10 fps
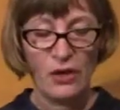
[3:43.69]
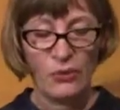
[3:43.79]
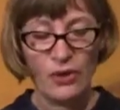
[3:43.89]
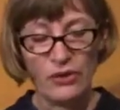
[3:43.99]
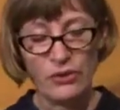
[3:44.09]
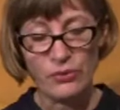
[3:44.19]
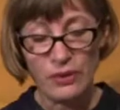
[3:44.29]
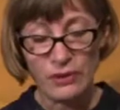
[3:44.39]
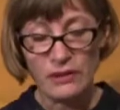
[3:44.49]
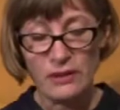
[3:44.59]
We are
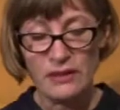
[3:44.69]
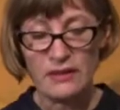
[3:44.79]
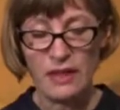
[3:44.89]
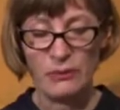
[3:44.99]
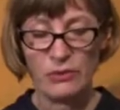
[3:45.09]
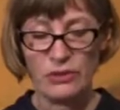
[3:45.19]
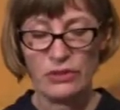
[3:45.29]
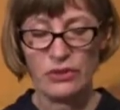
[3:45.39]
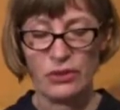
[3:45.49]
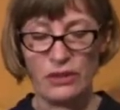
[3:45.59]
thrilled he is able to
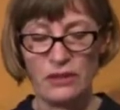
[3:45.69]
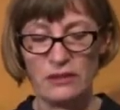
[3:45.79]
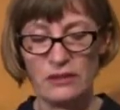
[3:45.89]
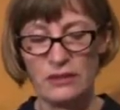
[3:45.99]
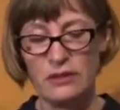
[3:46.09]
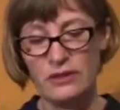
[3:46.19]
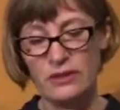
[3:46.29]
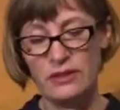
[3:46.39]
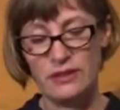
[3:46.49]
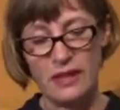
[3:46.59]
join us
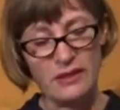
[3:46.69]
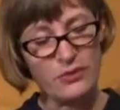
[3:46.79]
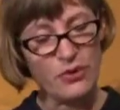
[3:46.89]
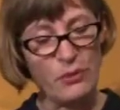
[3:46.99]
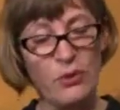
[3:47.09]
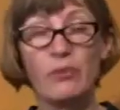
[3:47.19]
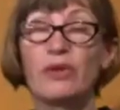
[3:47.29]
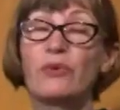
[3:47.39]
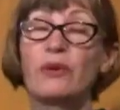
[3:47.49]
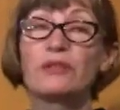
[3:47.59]
to discuss Robert
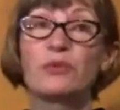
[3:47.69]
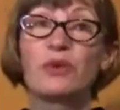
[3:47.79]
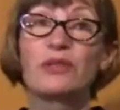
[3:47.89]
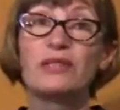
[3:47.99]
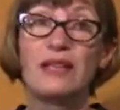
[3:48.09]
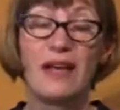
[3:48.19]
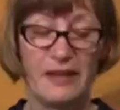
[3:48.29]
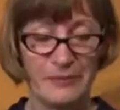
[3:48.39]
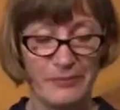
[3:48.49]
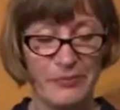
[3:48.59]
Motherwell's work
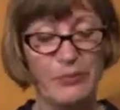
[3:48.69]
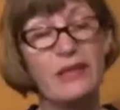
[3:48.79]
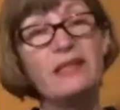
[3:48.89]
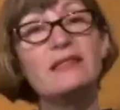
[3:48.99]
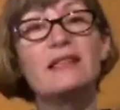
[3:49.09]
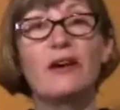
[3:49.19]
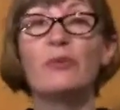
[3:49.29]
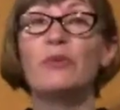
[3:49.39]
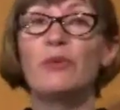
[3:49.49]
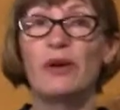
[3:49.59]
today. Please
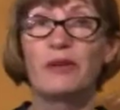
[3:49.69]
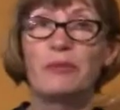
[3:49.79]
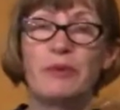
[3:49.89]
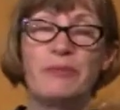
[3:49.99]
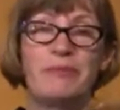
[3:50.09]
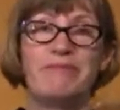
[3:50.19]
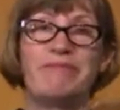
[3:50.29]
help me welcome him.